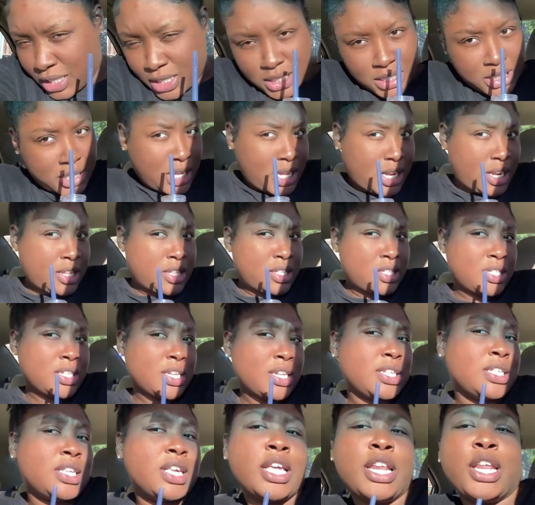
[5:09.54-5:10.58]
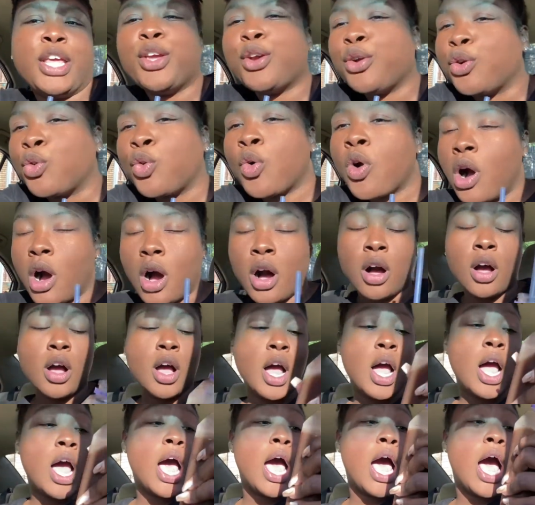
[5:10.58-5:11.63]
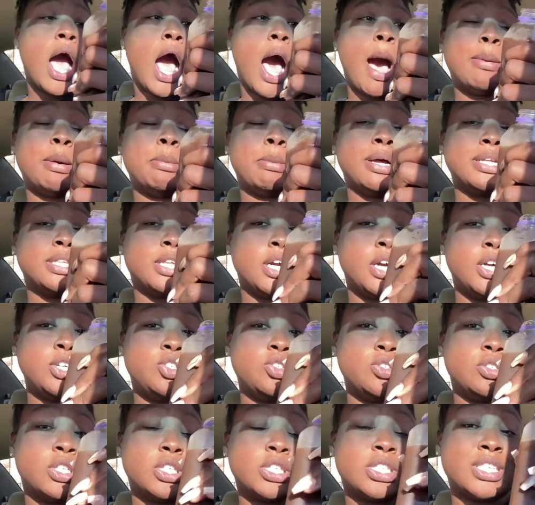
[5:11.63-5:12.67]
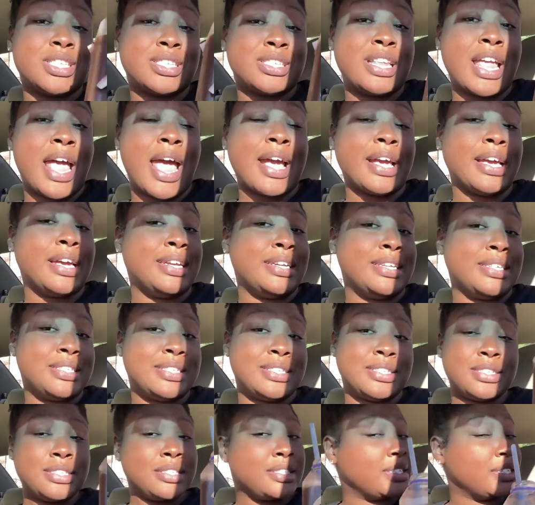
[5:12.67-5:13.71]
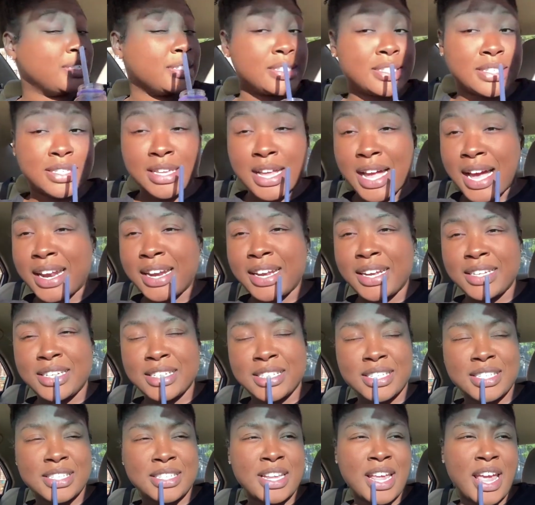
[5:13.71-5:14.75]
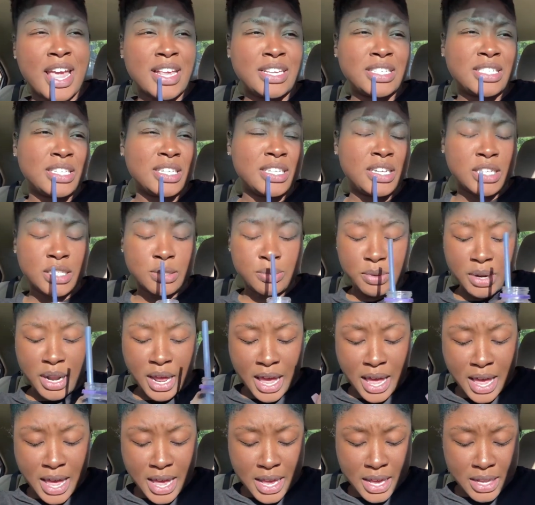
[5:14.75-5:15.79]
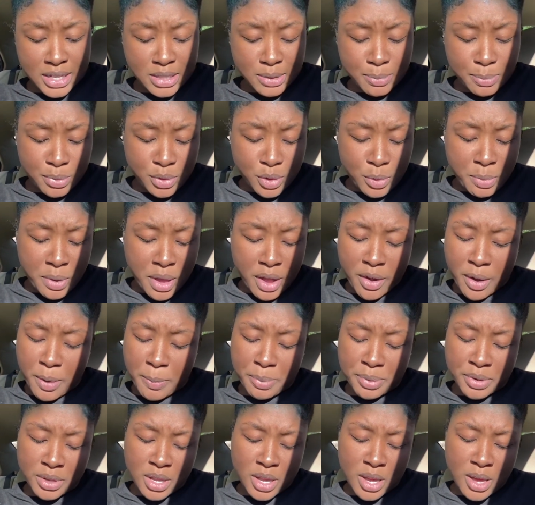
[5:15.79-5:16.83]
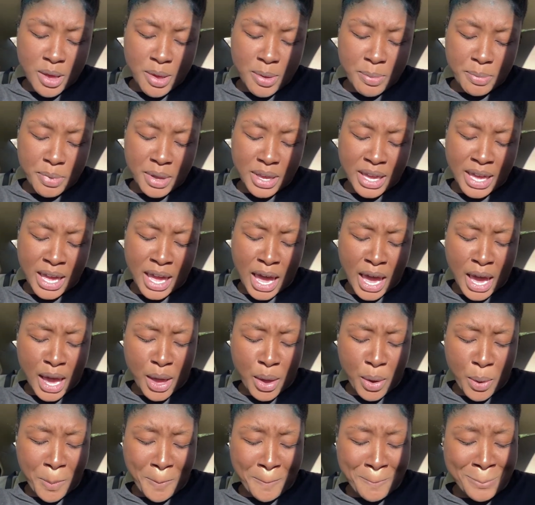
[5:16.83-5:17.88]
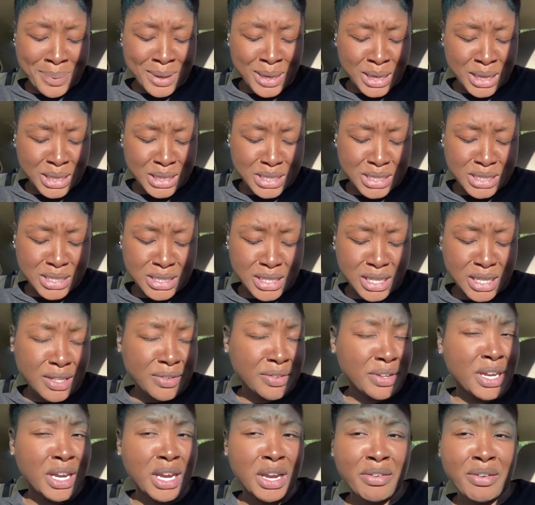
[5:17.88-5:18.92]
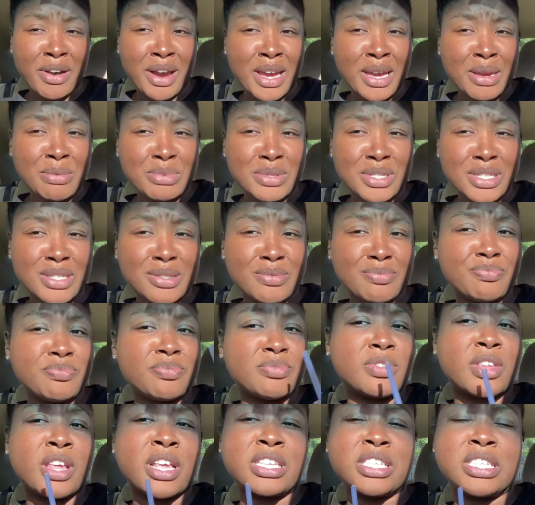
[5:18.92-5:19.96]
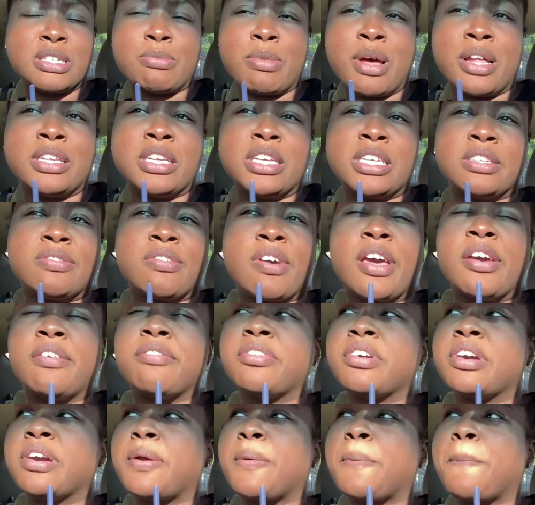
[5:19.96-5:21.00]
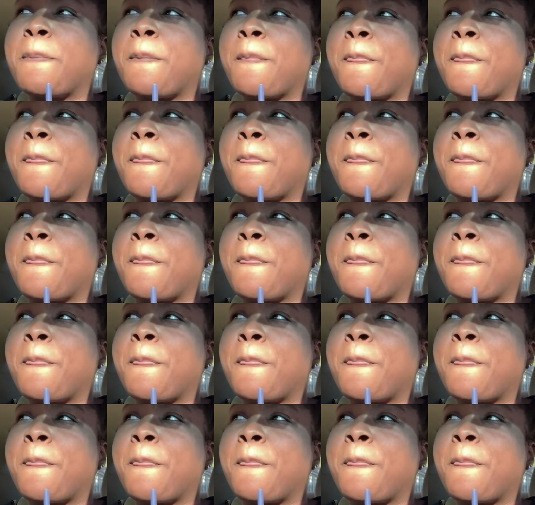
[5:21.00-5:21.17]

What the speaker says: is hitting your grill. I'm on my third juice. It's the snack, and this is not it. This is nasty. This one has blueberry, plum, kale, beets, celery, and grapes. This is my least favorite.